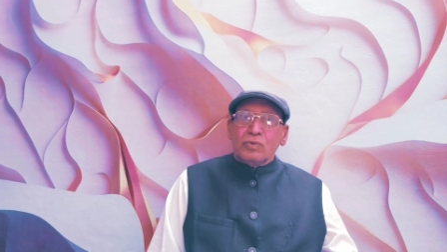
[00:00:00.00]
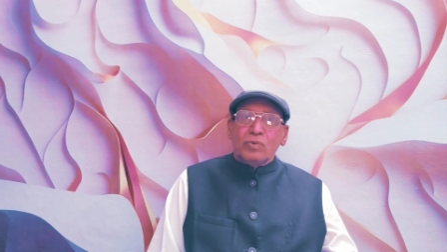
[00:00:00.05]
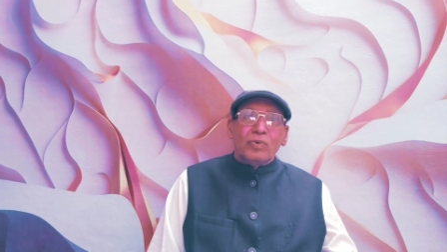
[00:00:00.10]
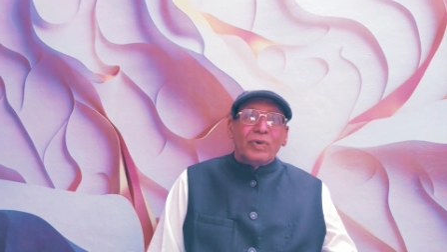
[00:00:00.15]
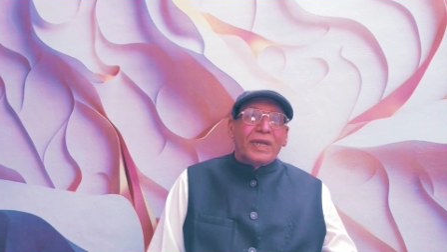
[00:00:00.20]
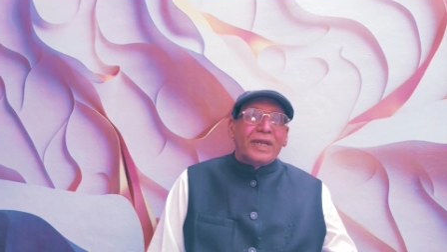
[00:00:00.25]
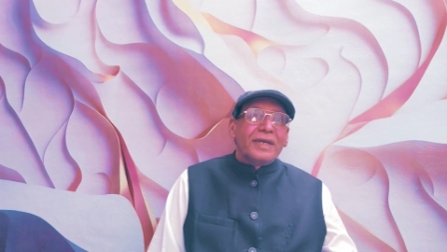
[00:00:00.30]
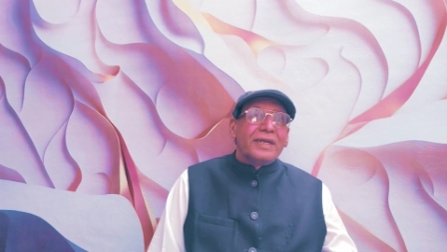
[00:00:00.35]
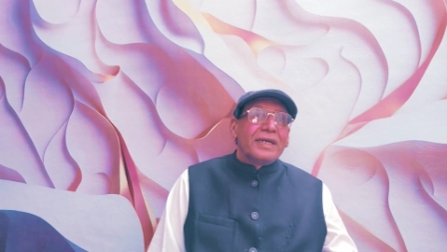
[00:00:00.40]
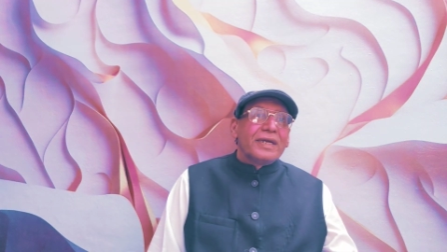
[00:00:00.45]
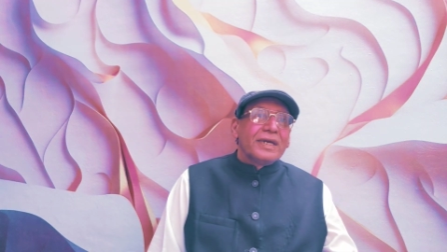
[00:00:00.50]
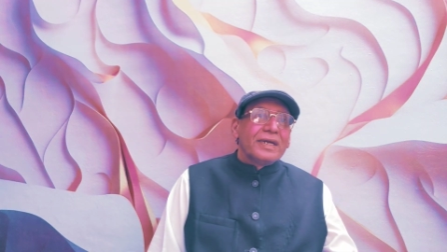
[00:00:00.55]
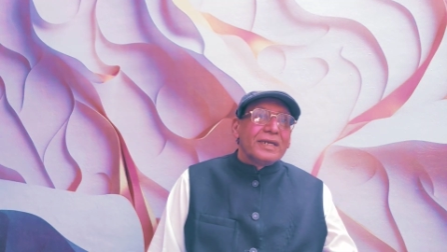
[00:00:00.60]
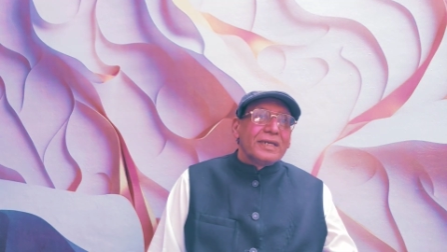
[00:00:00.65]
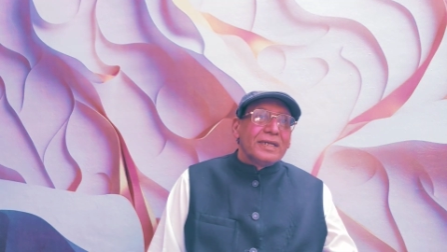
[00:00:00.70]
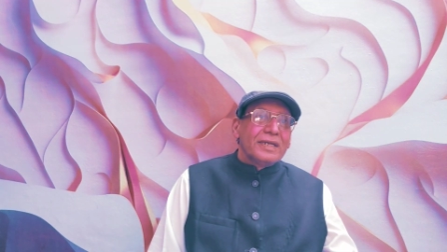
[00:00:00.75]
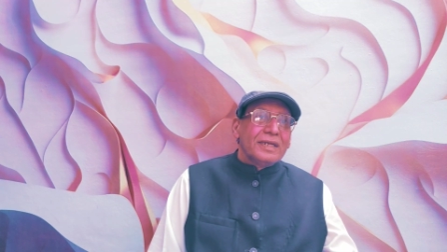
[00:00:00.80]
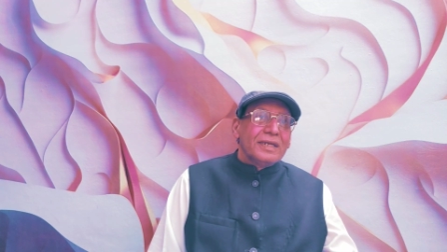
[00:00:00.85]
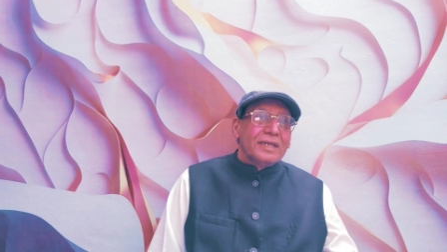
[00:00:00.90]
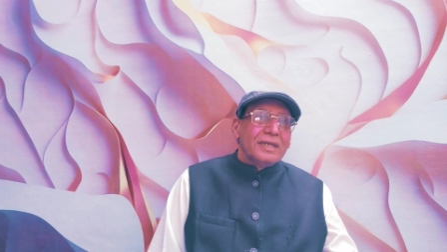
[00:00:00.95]
to
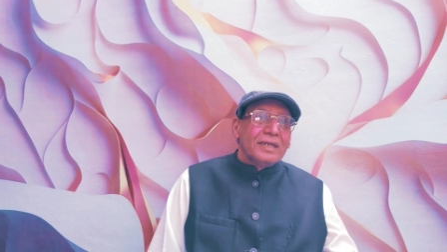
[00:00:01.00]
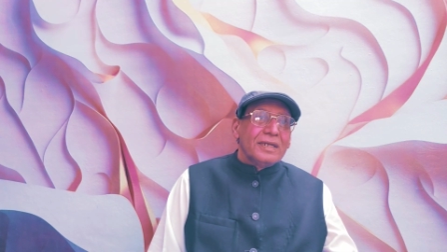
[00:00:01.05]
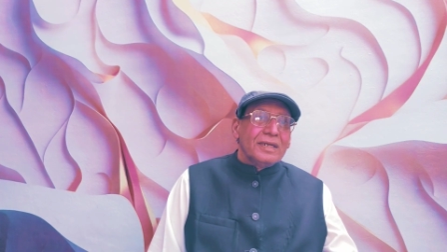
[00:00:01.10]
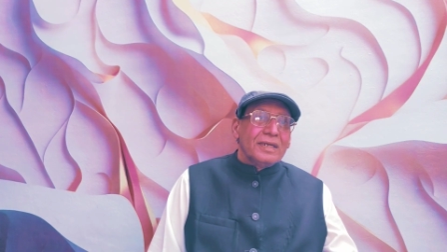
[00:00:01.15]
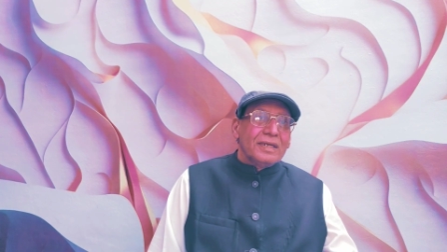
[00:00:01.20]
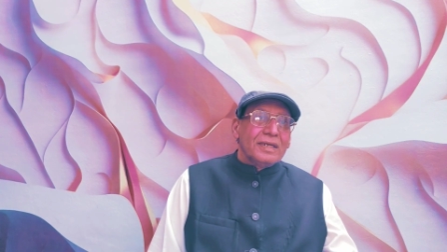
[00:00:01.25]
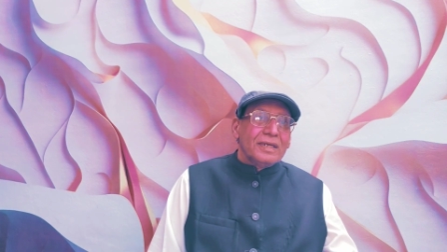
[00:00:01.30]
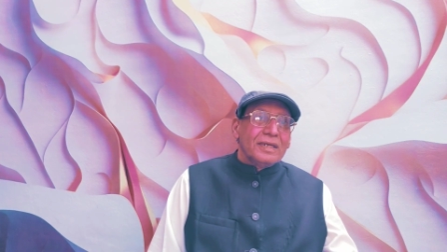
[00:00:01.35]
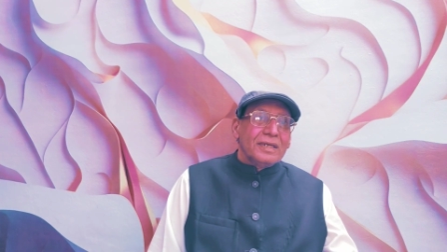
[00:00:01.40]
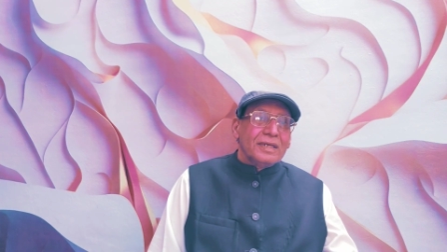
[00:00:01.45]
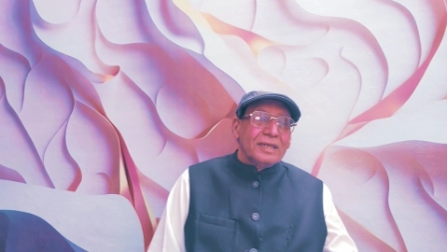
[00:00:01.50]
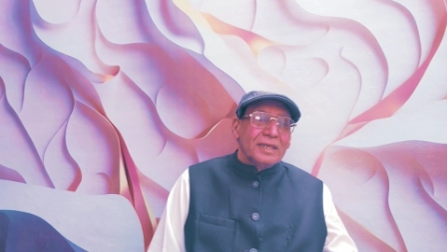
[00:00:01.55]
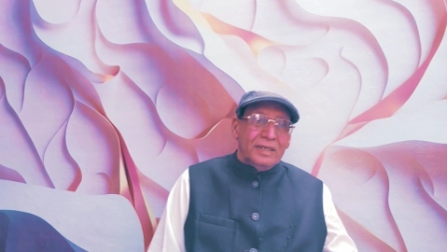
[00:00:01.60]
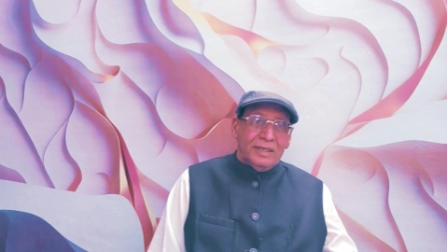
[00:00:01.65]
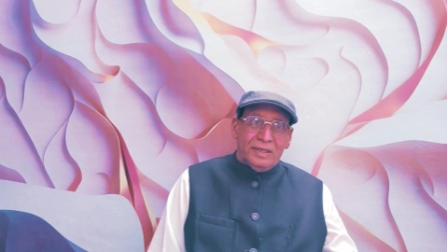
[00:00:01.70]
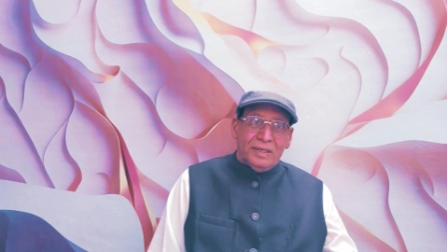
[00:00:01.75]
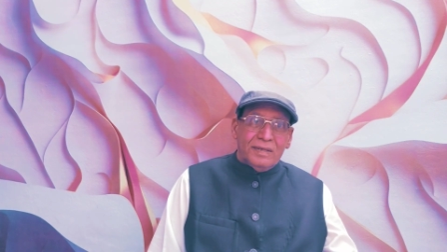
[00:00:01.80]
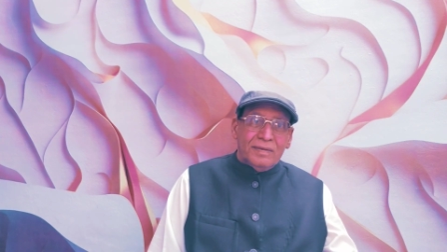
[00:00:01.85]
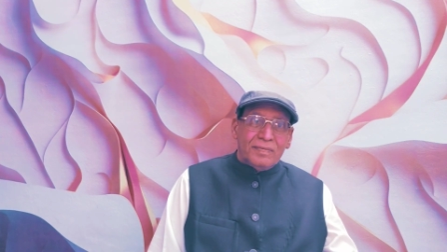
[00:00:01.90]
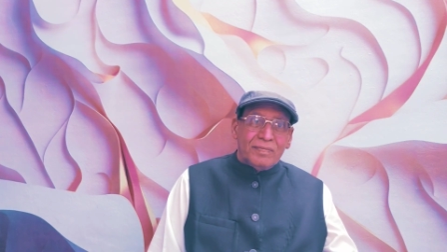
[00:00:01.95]
eradicate
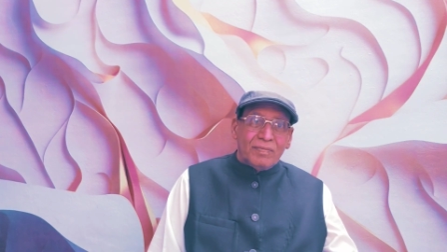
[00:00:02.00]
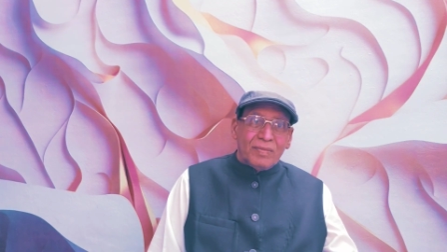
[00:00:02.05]
it.